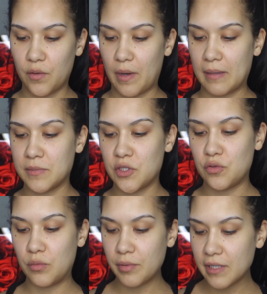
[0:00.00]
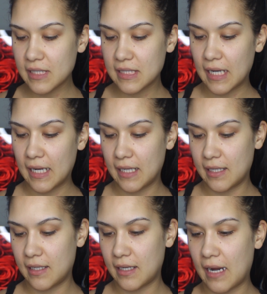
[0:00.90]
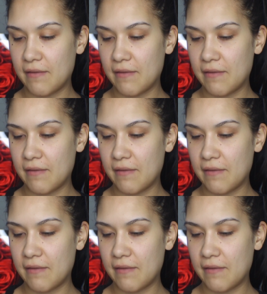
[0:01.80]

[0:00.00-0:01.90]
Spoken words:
So I'm super excited.